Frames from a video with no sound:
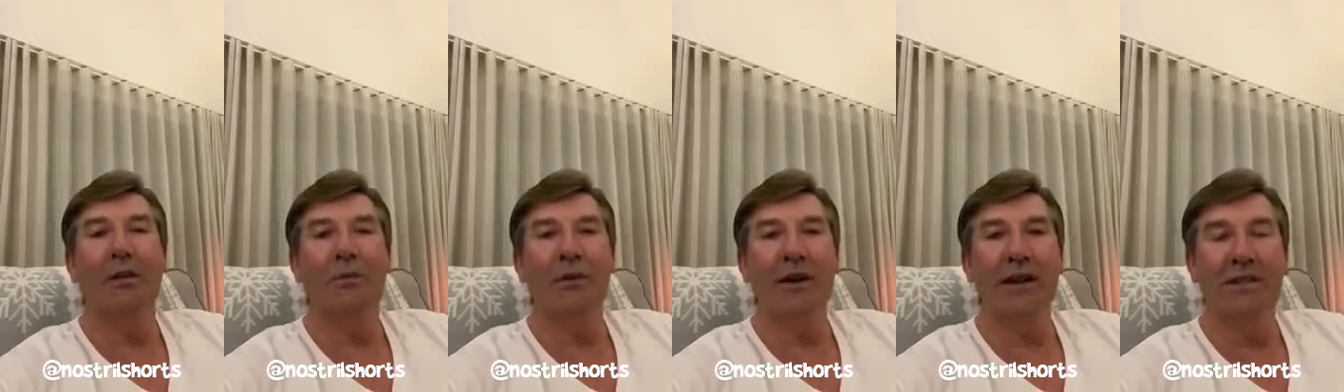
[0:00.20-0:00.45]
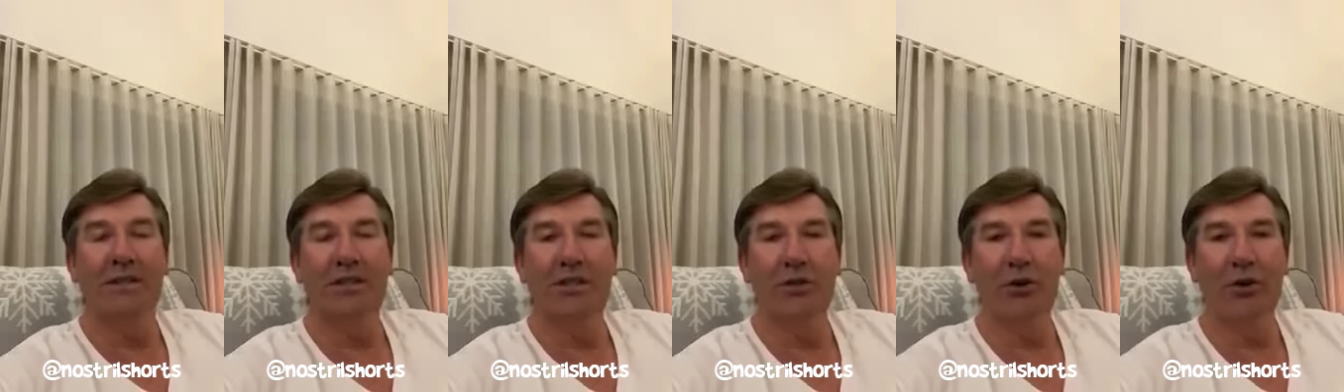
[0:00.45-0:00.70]

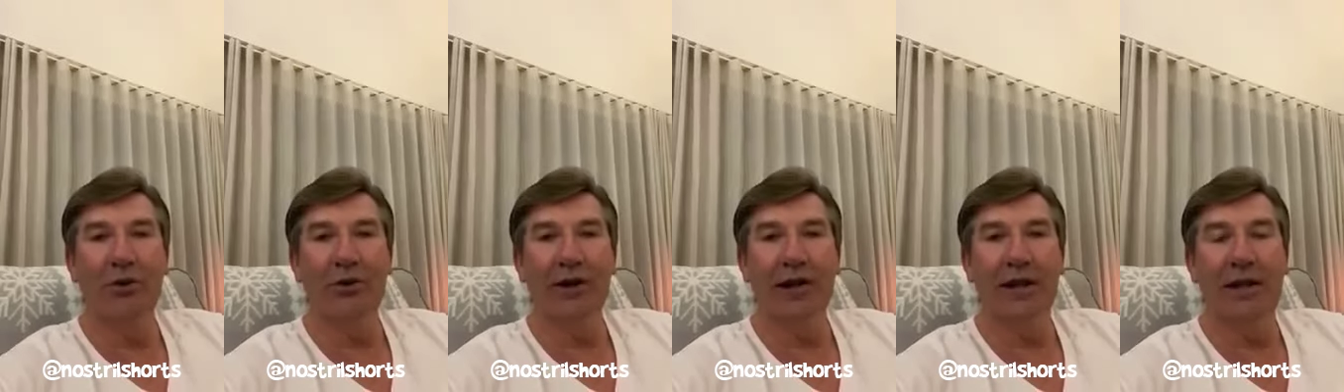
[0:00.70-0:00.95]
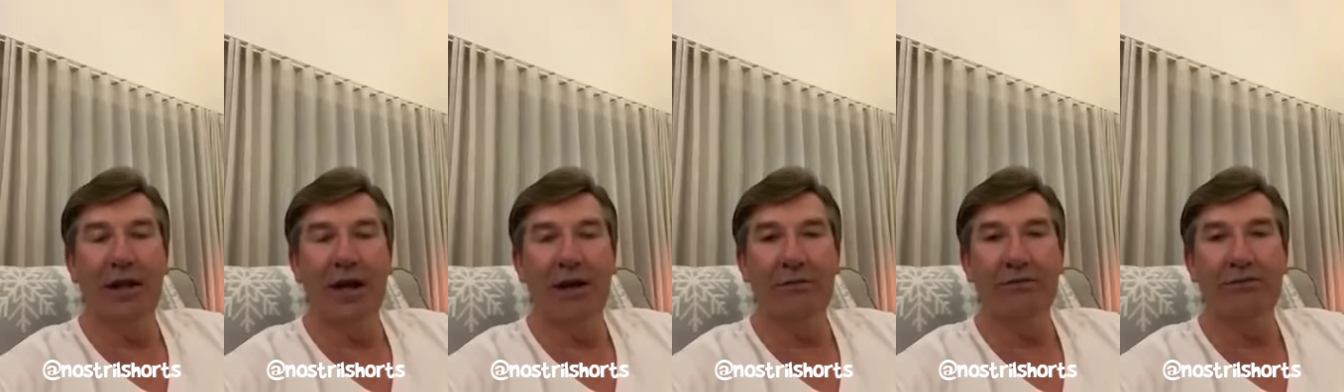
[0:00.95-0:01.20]
Wee
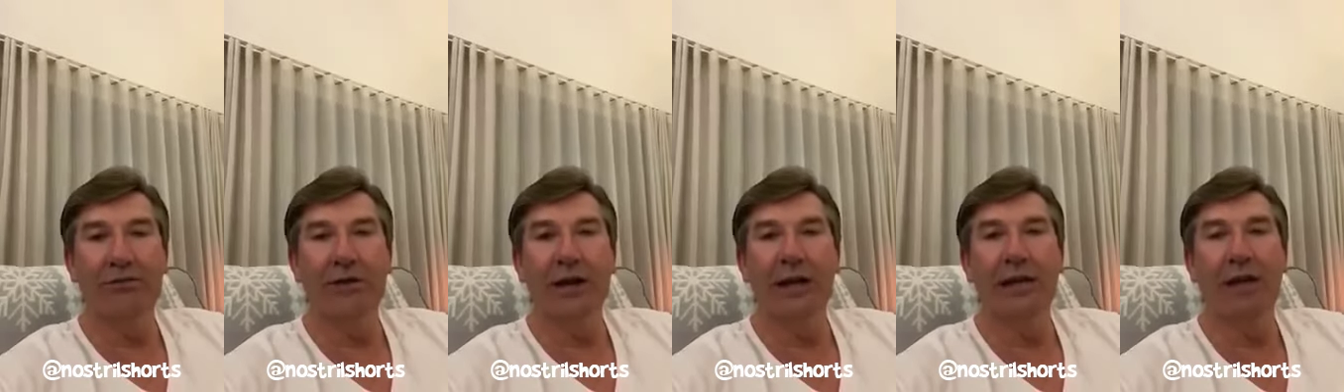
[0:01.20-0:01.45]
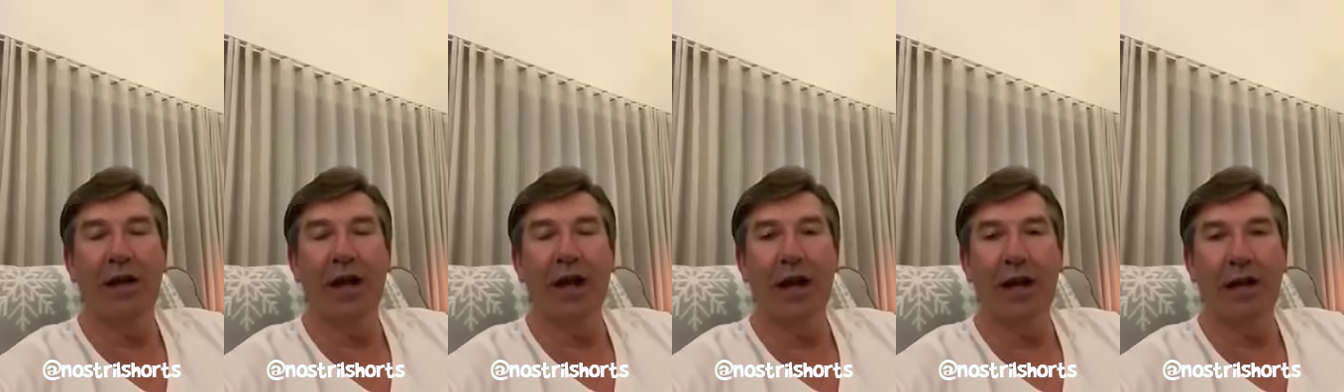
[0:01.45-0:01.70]
story here for
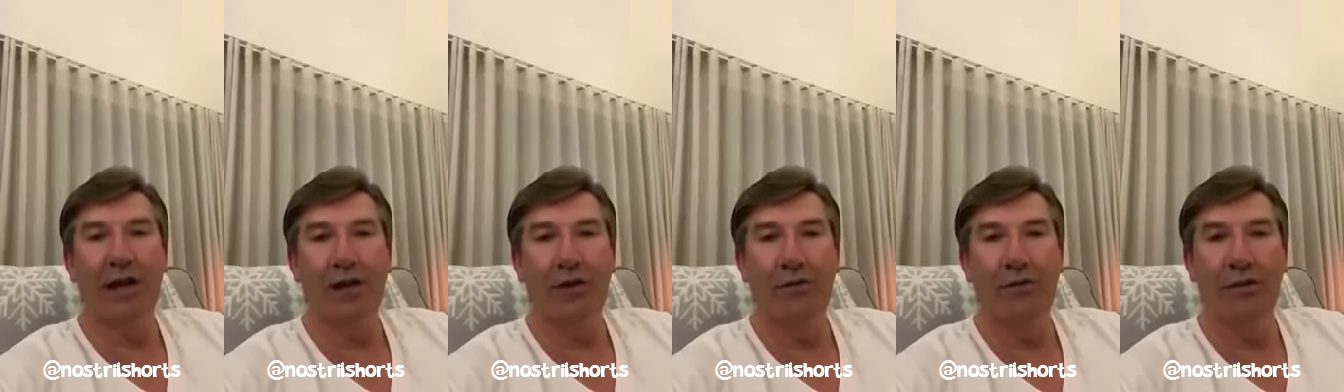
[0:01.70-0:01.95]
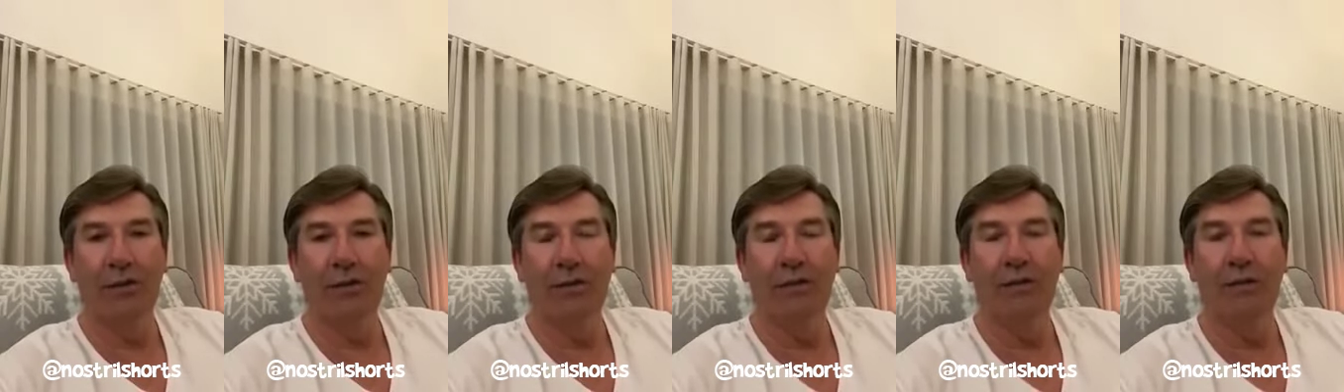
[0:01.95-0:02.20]
you now.
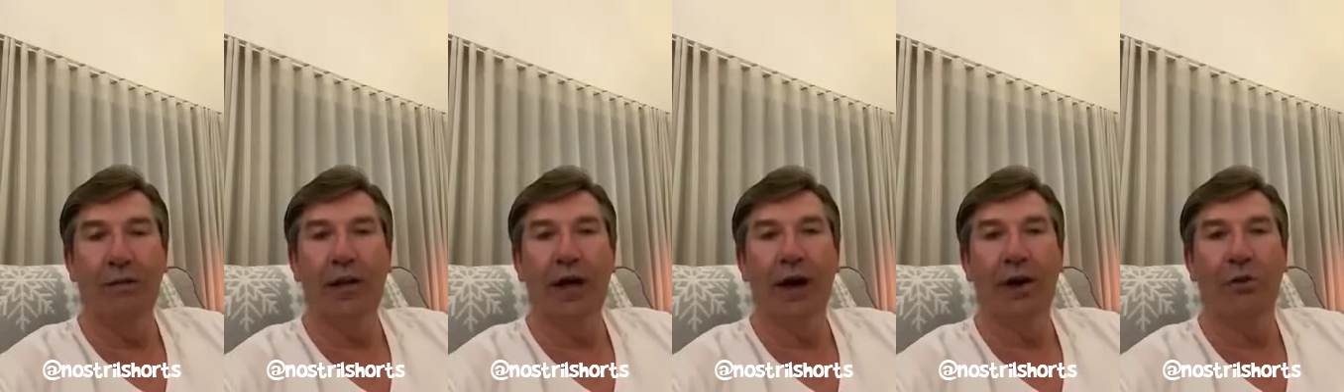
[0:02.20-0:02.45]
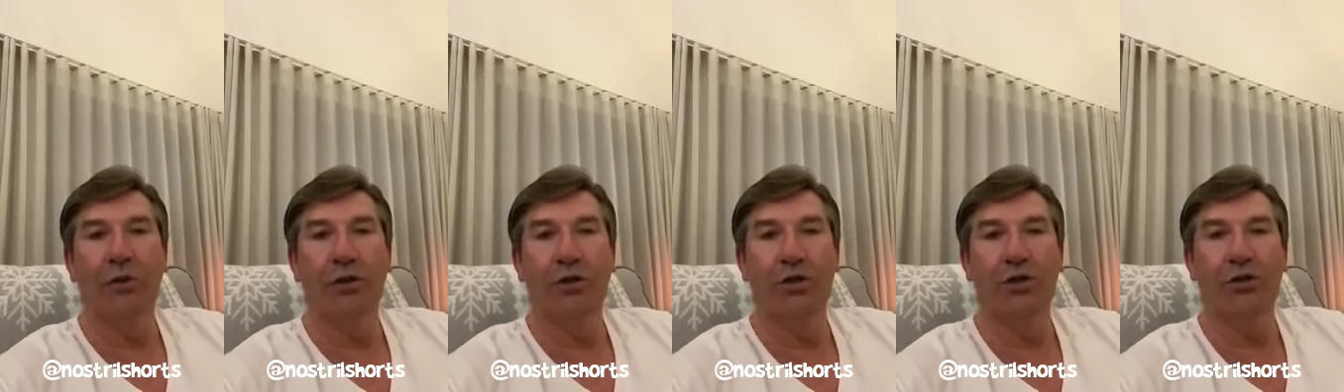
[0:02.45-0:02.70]

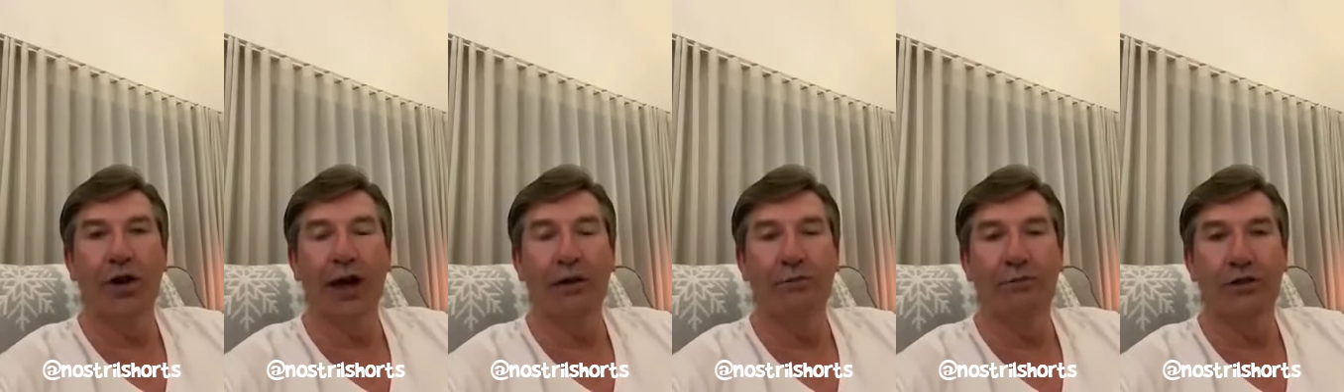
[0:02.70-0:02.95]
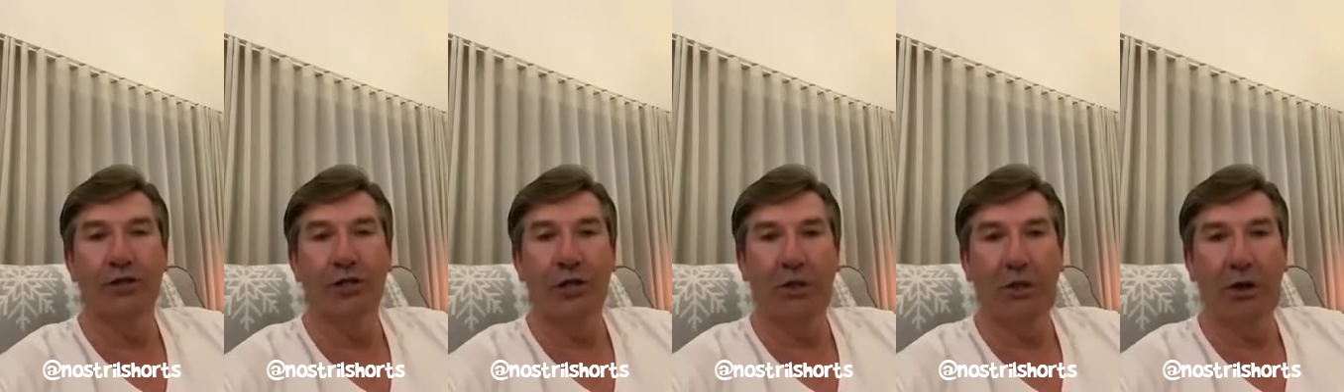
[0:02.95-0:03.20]
I was
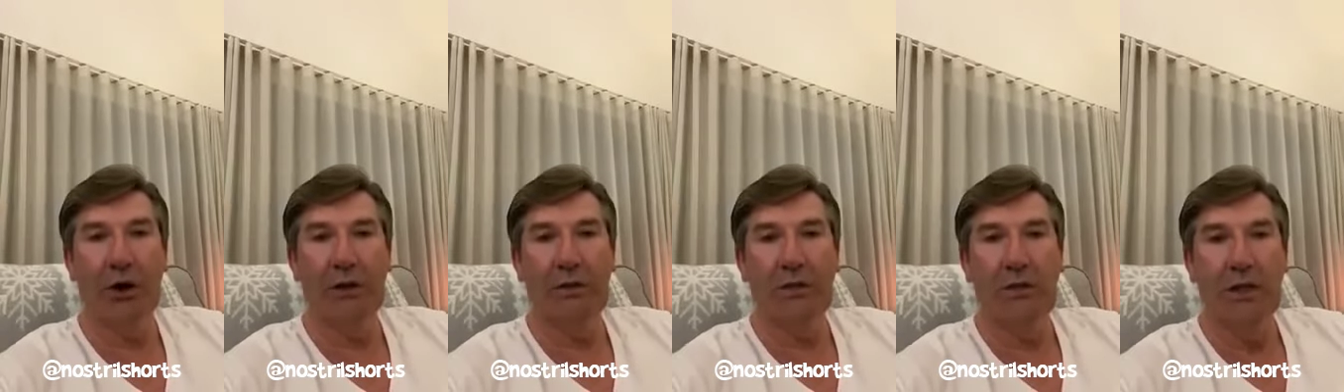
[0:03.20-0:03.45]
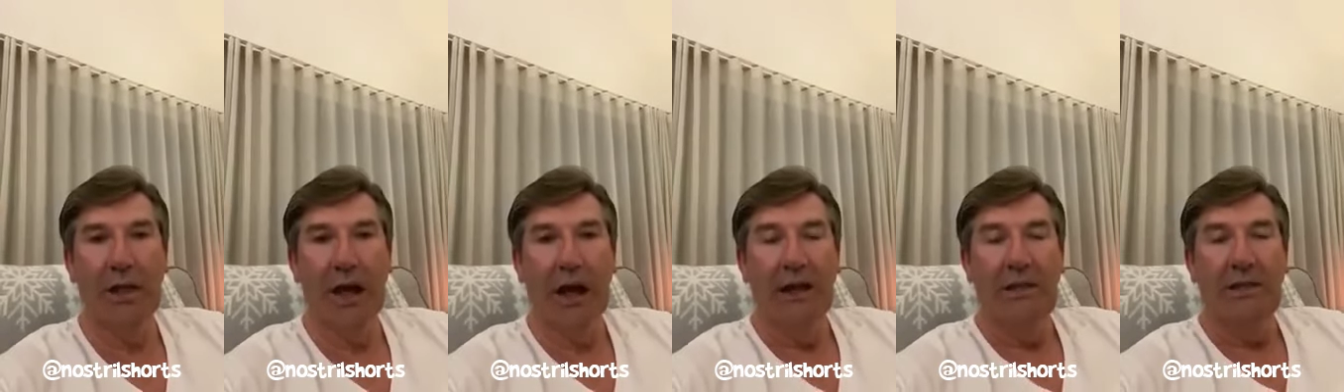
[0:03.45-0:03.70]
driving to
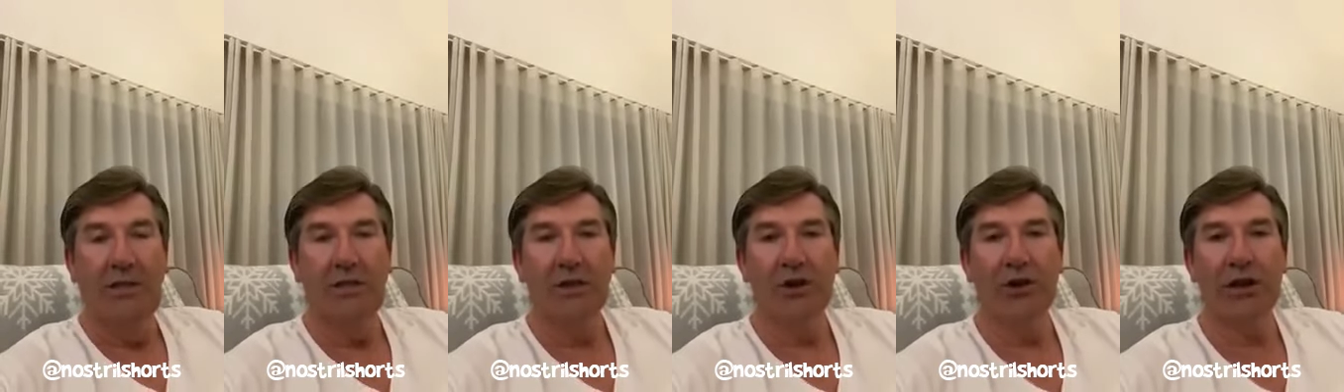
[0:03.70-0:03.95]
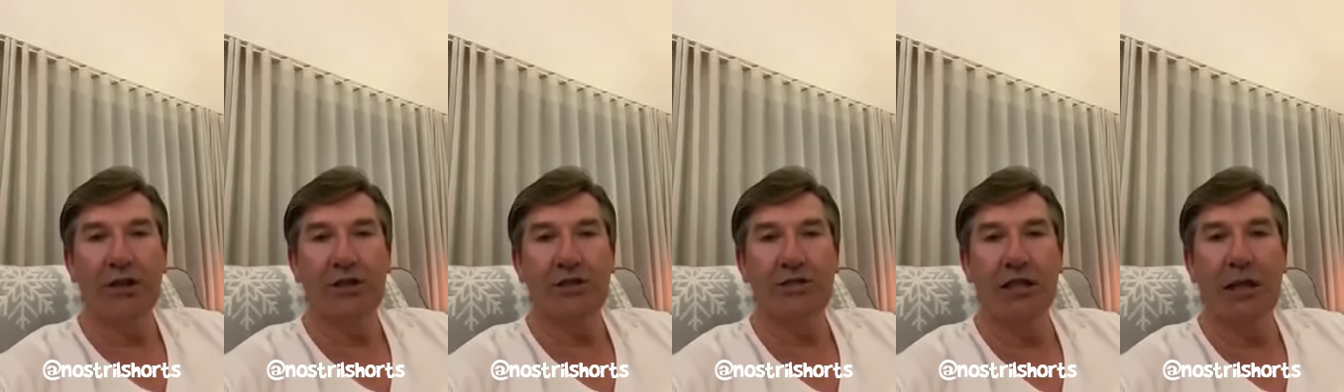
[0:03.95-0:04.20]
Dunn's last
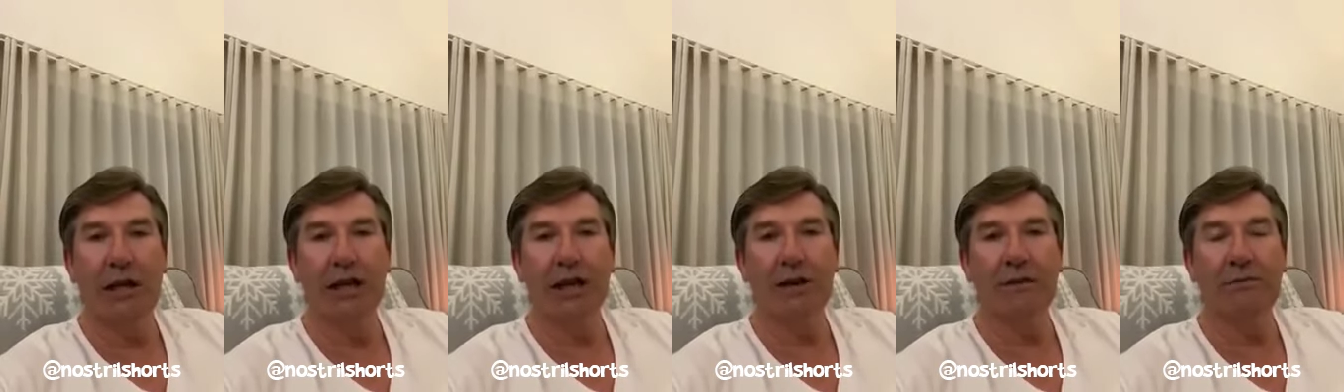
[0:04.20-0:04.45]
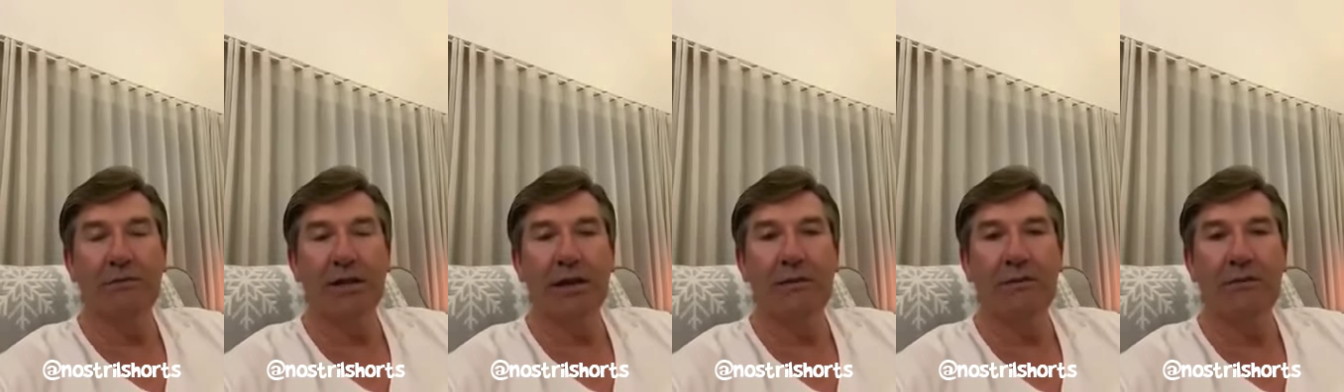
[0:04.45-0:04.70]
Thursday
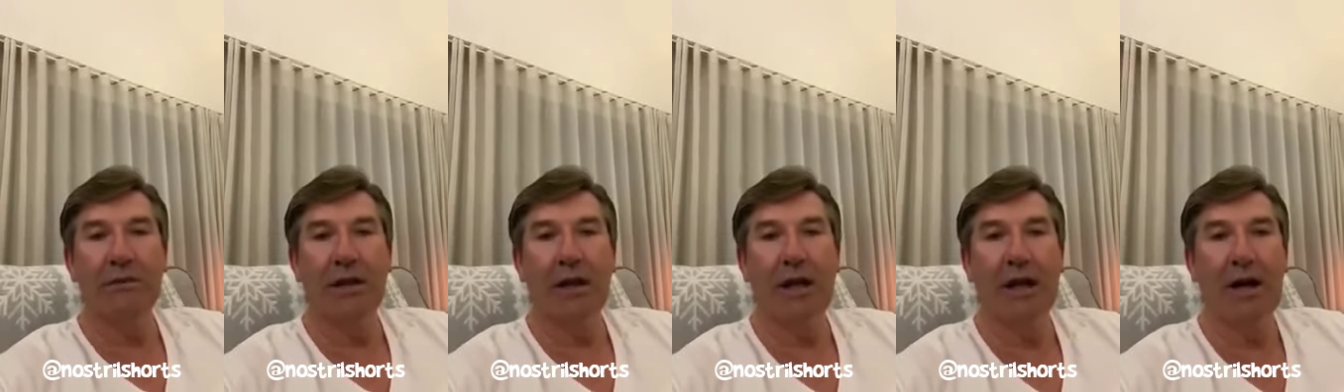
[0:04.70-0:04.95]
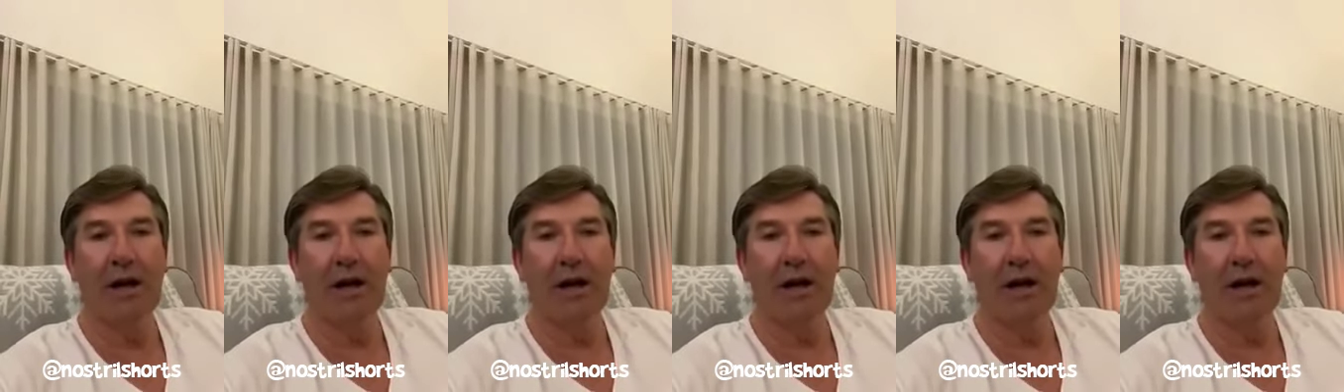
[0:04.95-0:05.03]
evening,